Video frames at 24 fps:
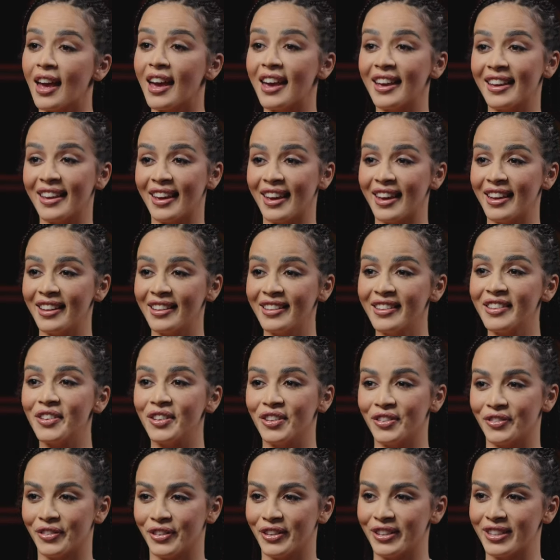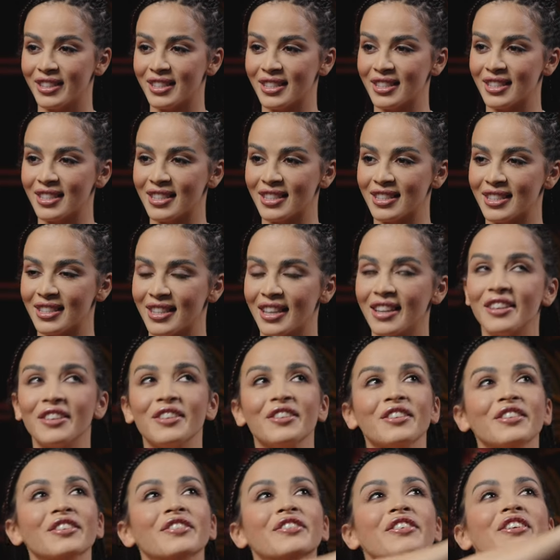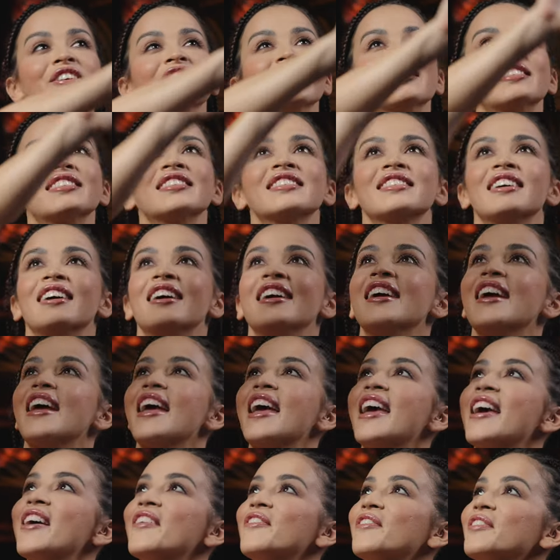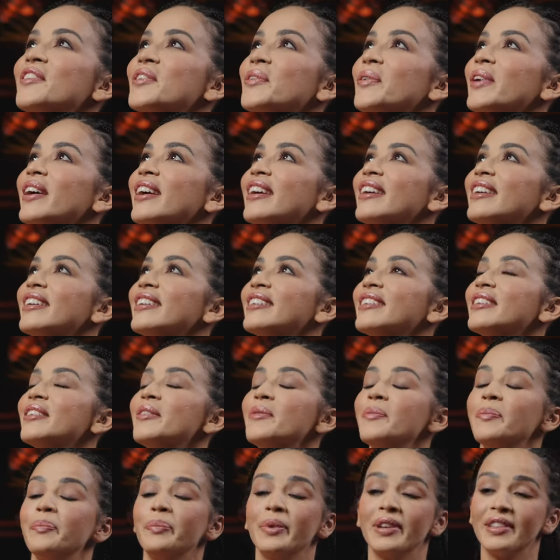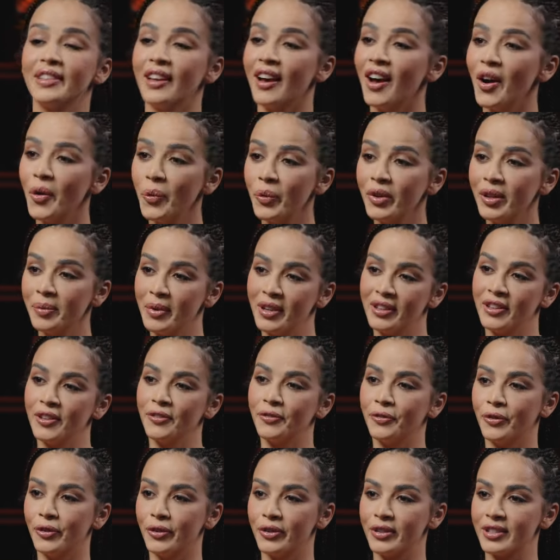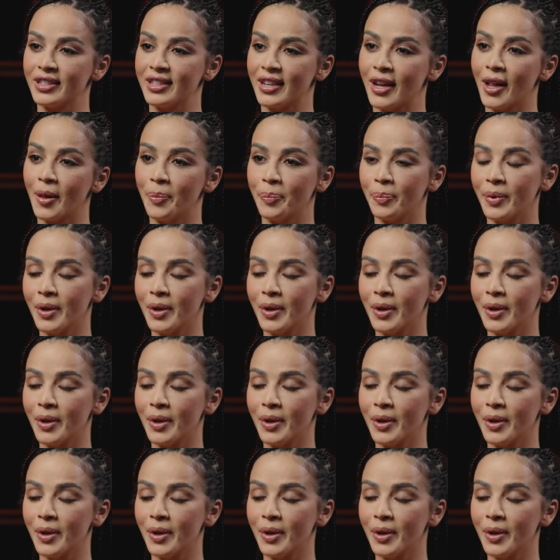Again, universes. Universes are everywhere. But how will Meta Force help